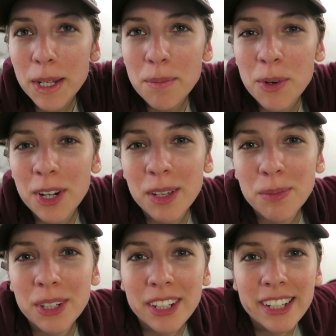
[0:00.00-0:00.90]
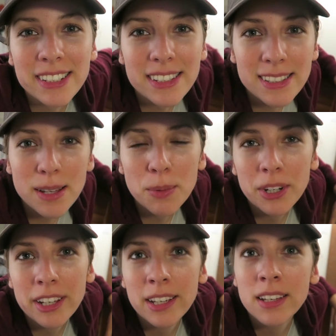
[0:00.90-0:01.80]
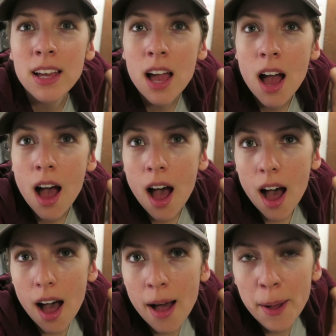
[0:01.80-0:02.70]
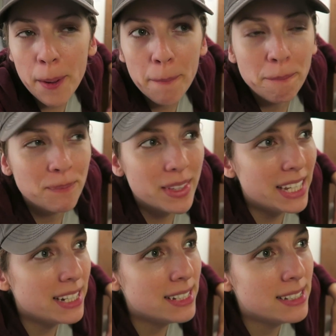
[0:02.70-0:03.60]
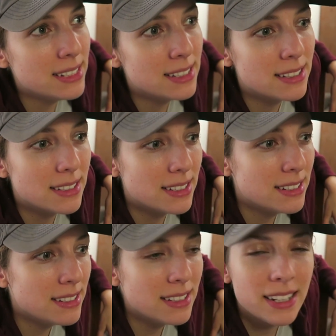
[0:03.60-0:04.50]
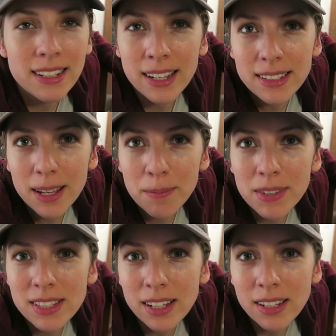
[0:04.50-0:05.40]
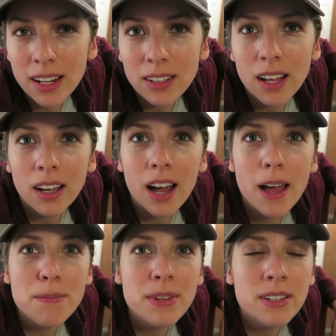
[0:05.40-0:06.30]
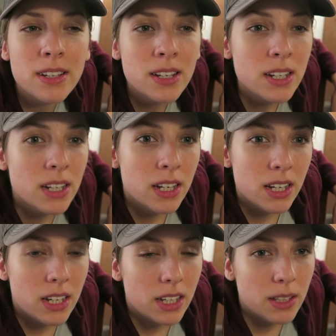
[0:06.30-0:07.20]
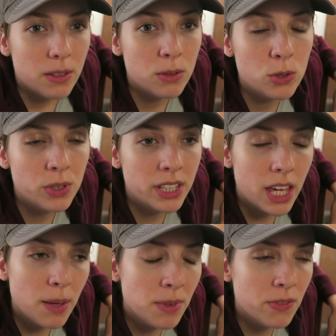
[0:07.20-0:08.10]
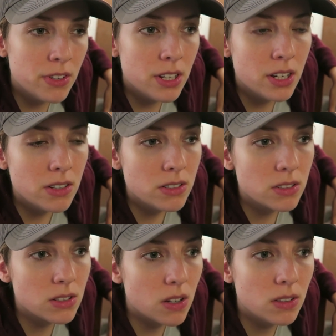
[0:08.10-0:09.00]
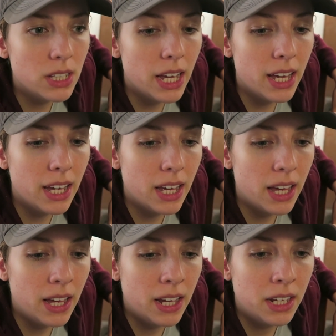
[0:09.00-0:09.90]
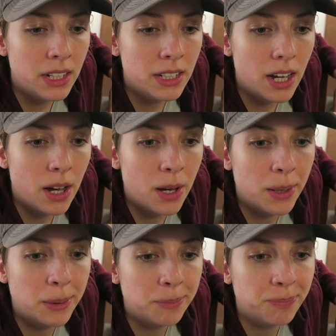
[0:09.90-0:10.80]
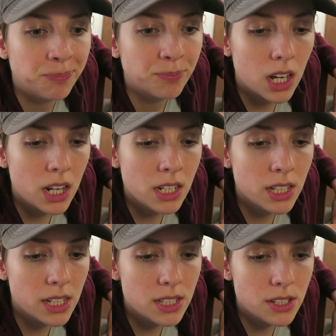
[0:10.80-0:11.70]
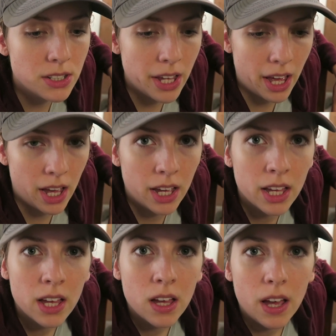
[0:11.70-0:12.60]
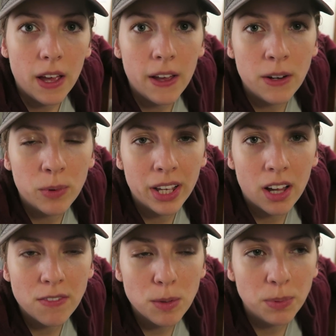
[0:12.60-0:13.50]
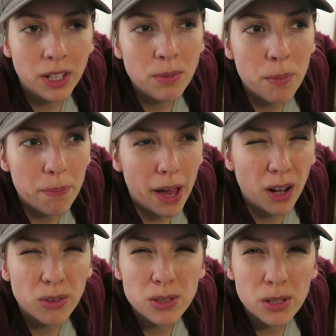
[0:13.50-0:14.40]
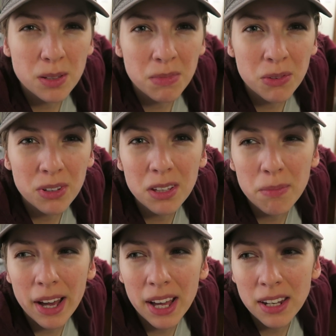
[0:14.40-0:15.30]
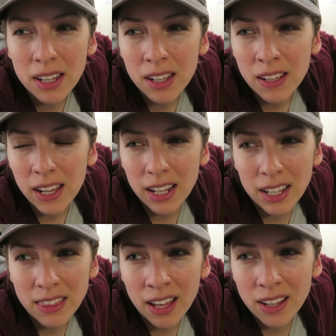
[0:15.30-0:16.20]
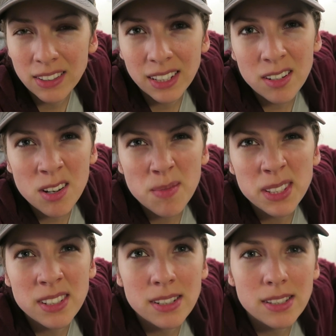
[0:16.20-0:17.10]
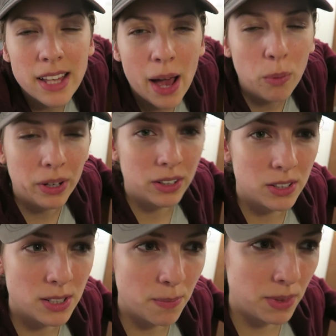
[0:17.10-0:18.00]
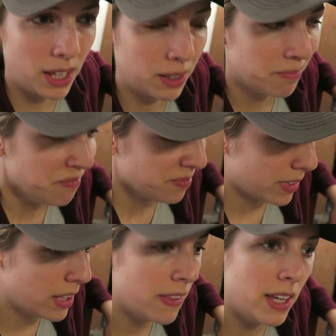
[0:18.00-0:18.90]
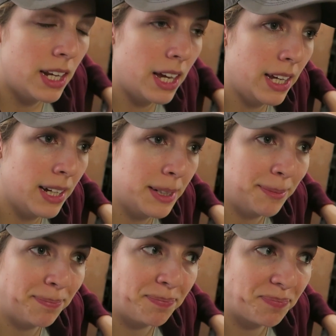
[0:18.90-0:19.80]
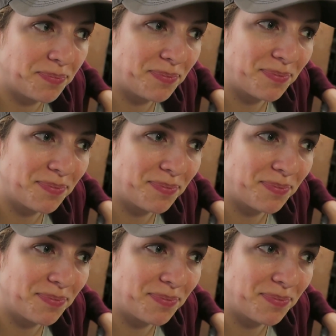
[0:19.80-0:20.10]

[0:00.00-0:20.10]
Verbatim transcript: Good morning, berries. It's the morning. Um, it is, it is like nighttime. It's like nine o'clock. I've been doing gaming videos all day and um, got in yesterday. And when I got off the plane, my back was hurting me really bad. And I thought, I was like, oh, I must have just sat weird or something. And then I, um,